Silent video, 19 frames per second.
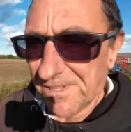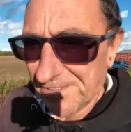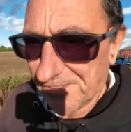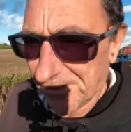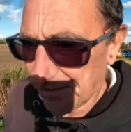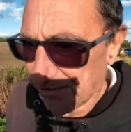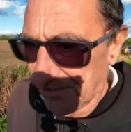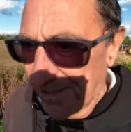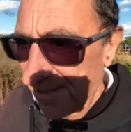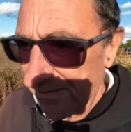you
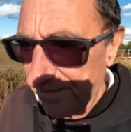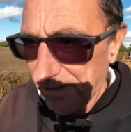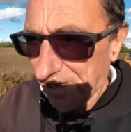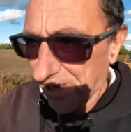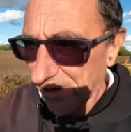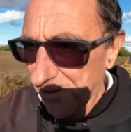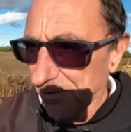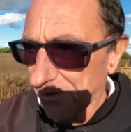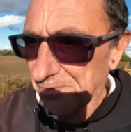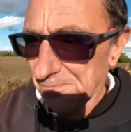just never
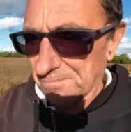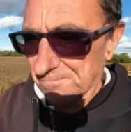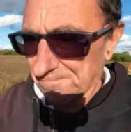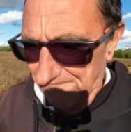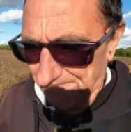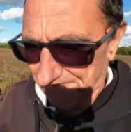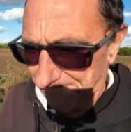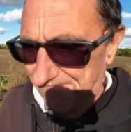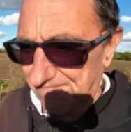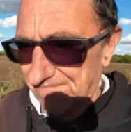know
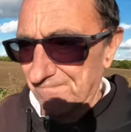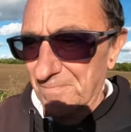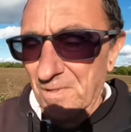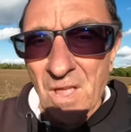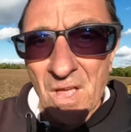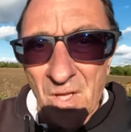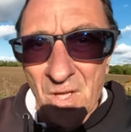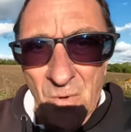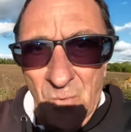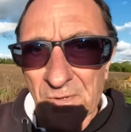
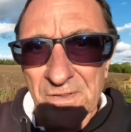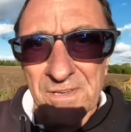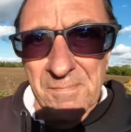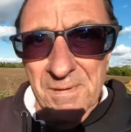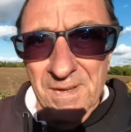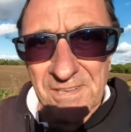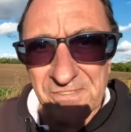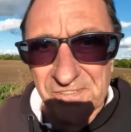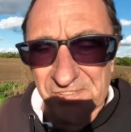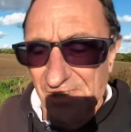what you
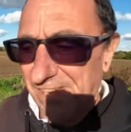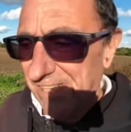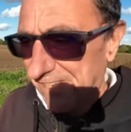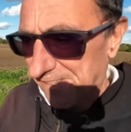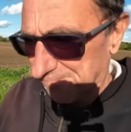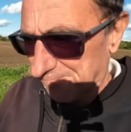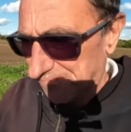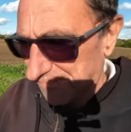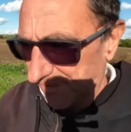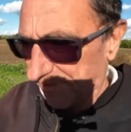might
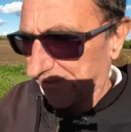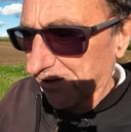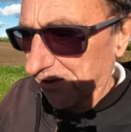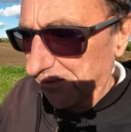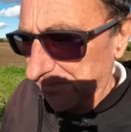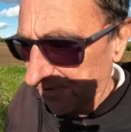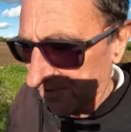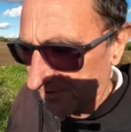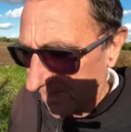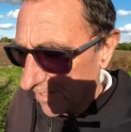see if you
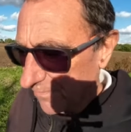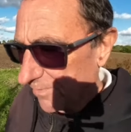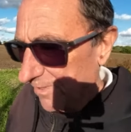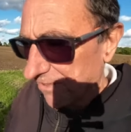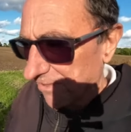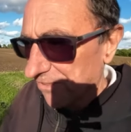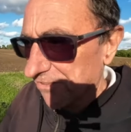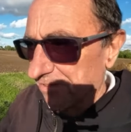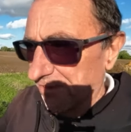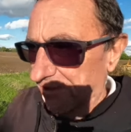come to stay
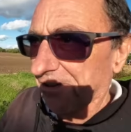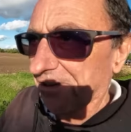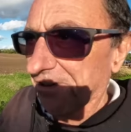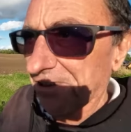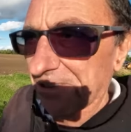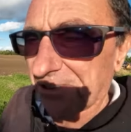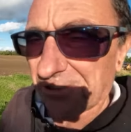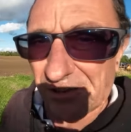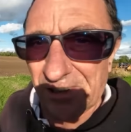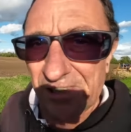with us at the
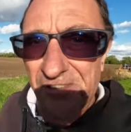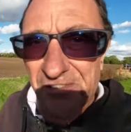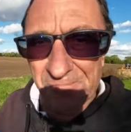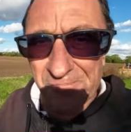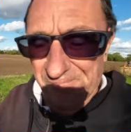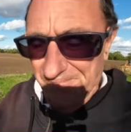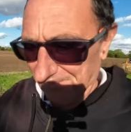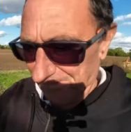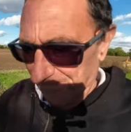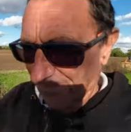nurseries.
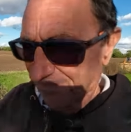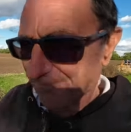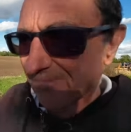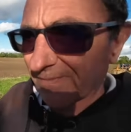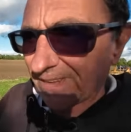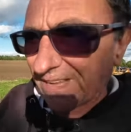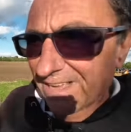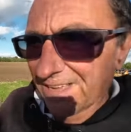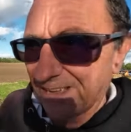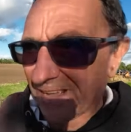
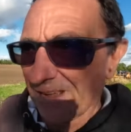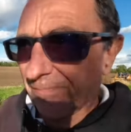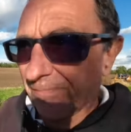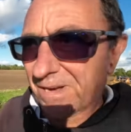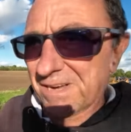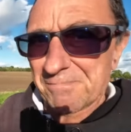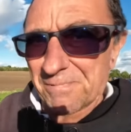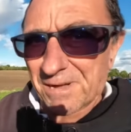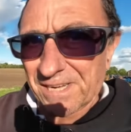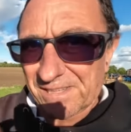And
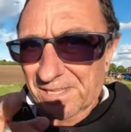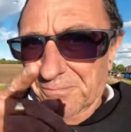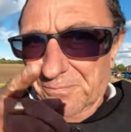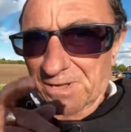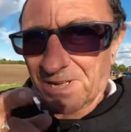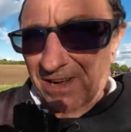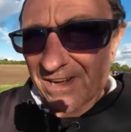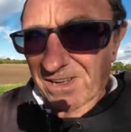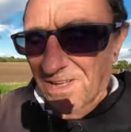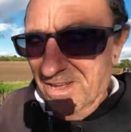bear in mind that we
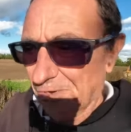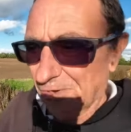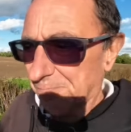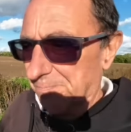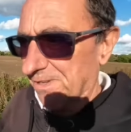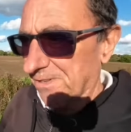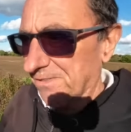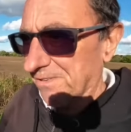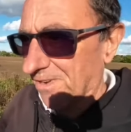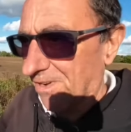are
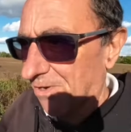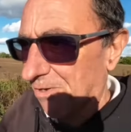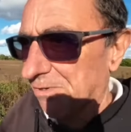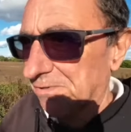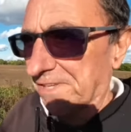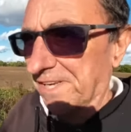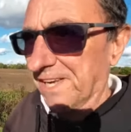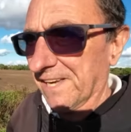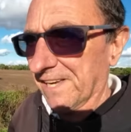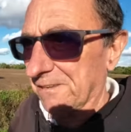open
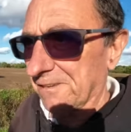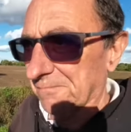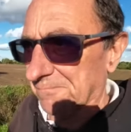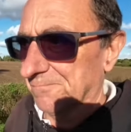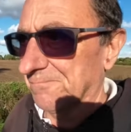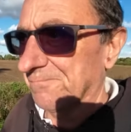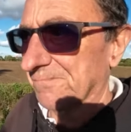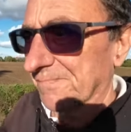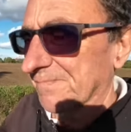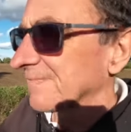all year,
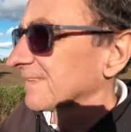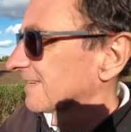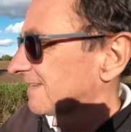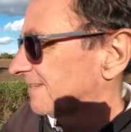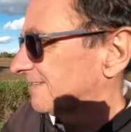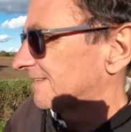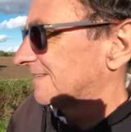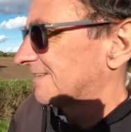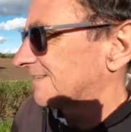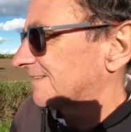
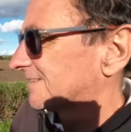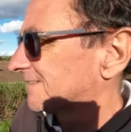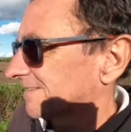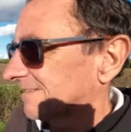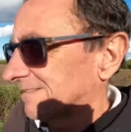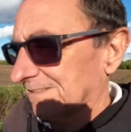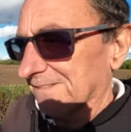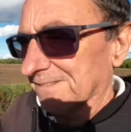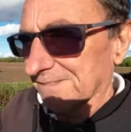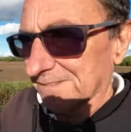
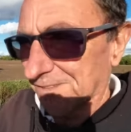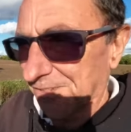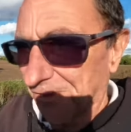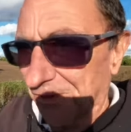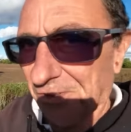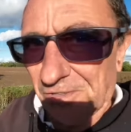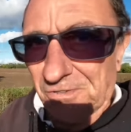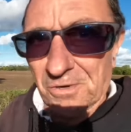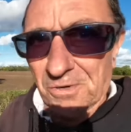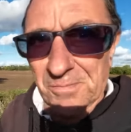so
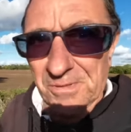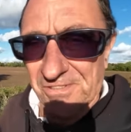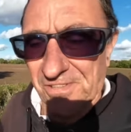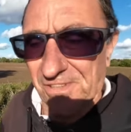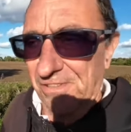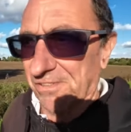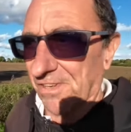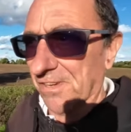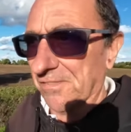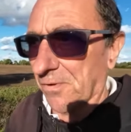you can come and
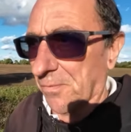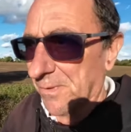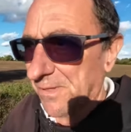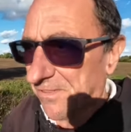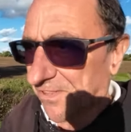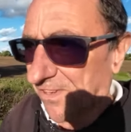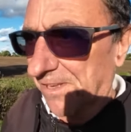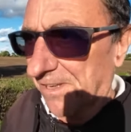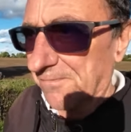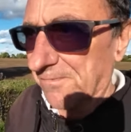see us over
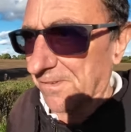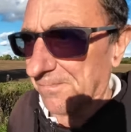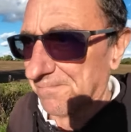winter,